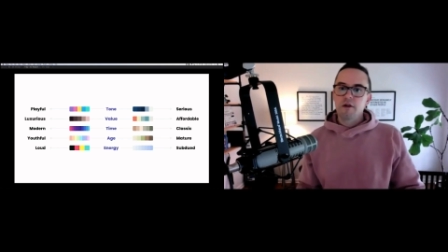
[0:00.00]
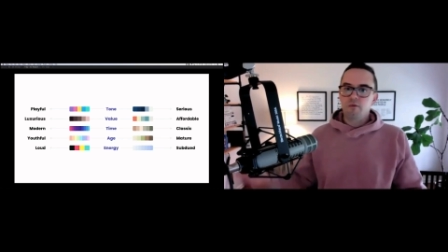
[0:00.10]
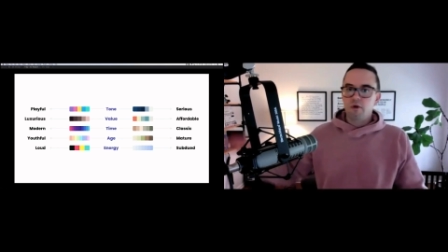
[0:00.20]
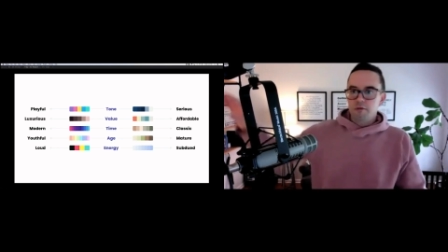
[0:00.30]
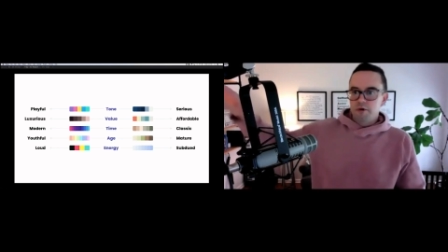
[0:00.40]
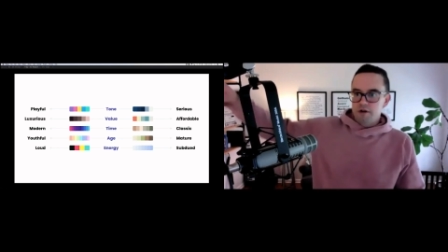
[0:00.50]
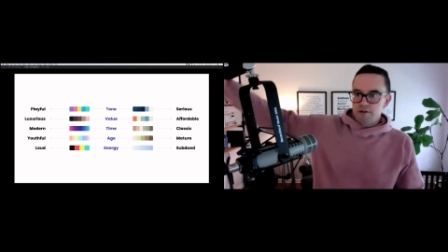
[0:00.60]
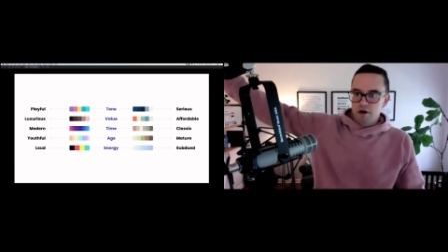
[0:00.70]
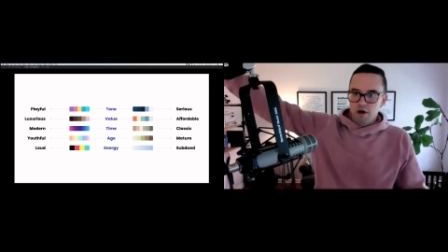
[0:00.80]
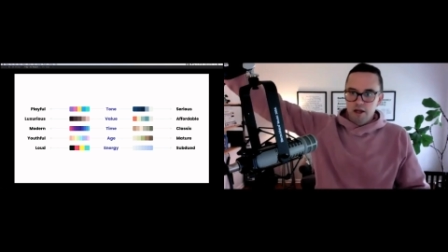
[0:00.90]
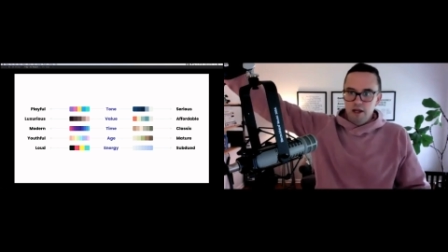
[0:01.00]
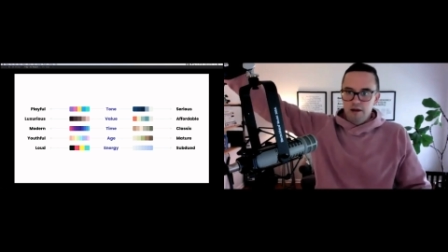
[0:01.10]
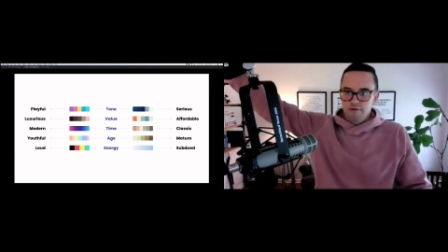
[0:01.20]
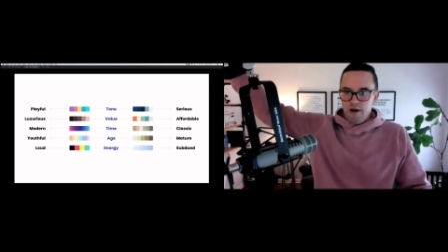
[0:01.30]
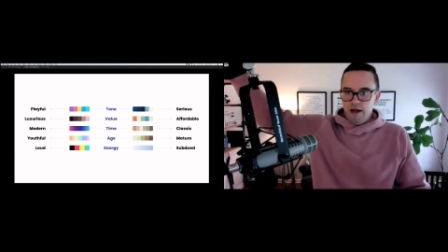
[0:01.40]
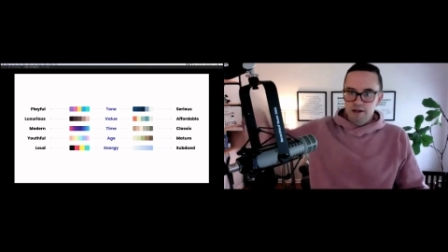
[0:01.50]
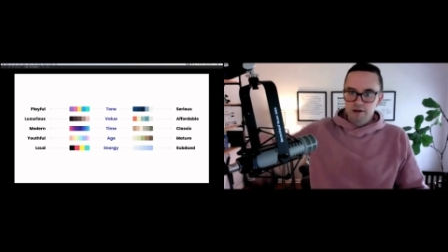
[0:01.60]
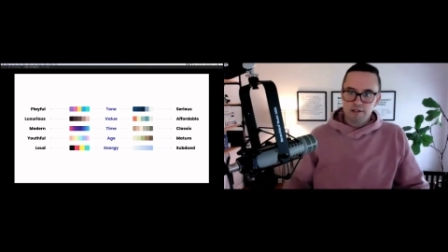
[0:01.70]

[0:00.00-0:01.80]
Walmart, Target, right?